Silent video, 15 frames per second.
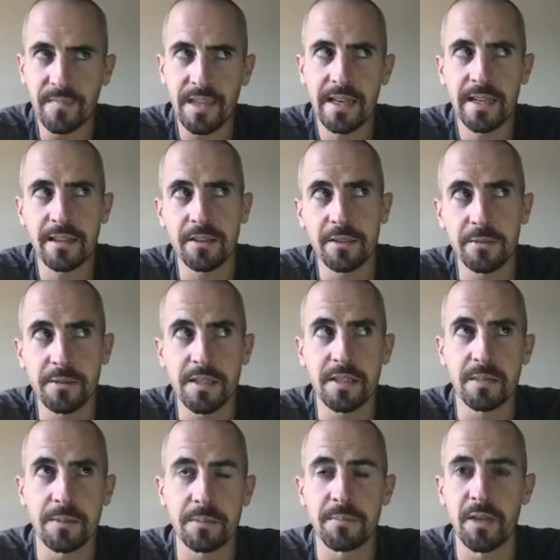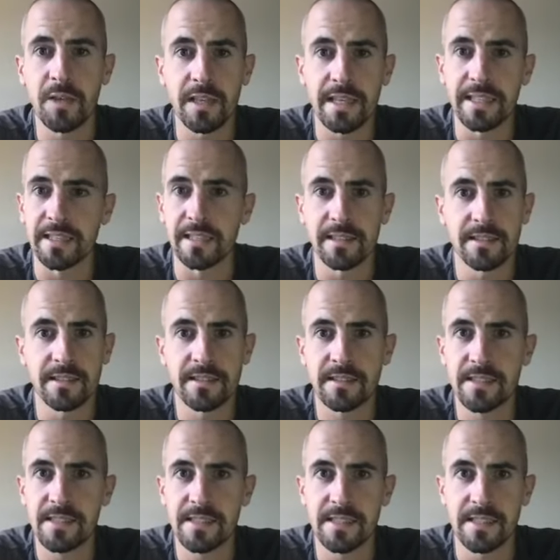I thought it was going to be more like
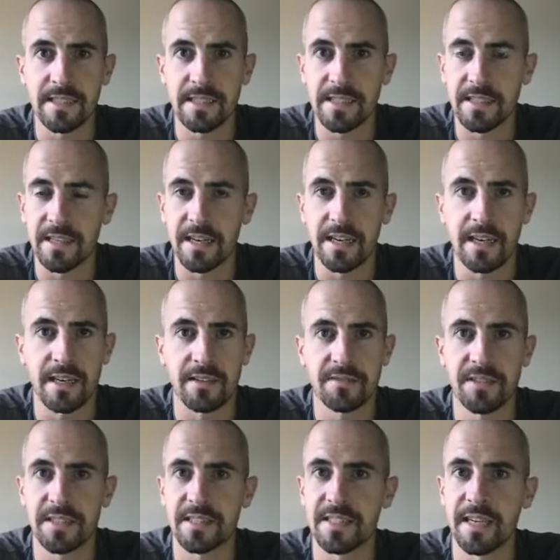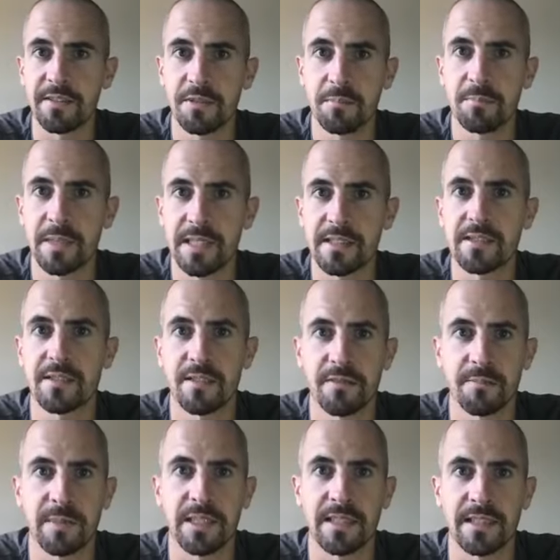six and a half to seven based off
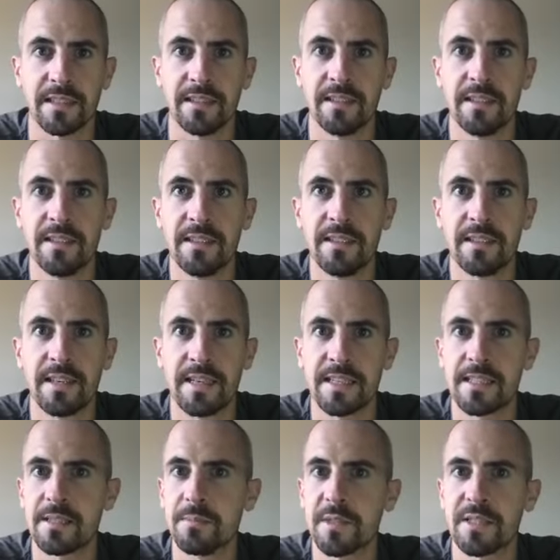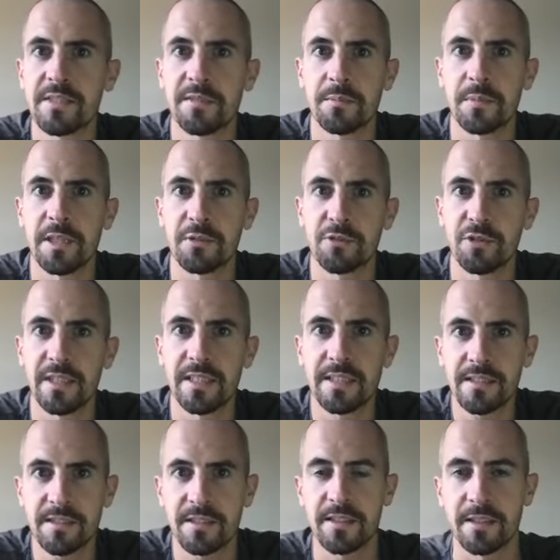my estimates for my training.
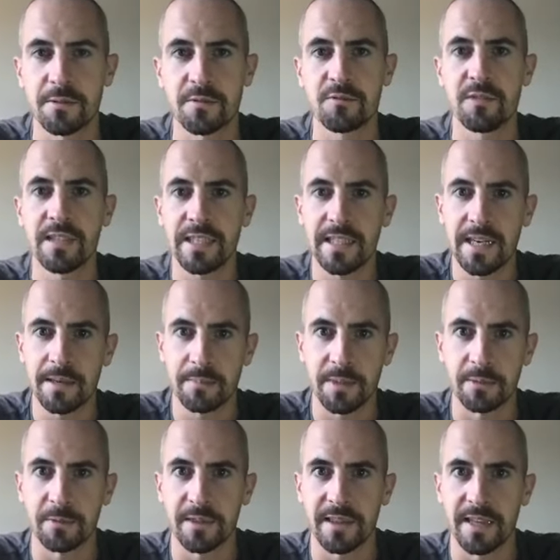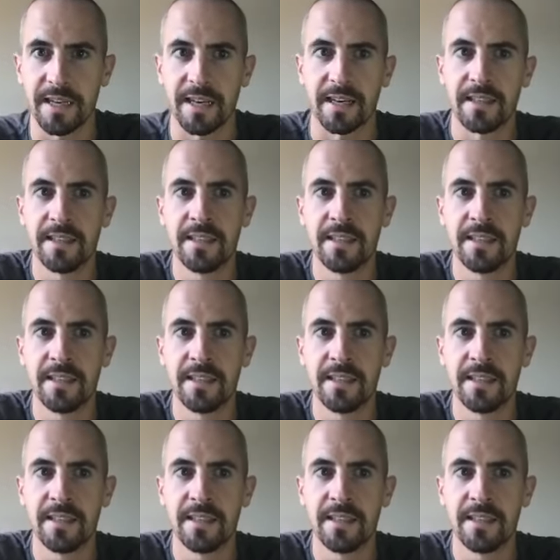So I was really happy with that.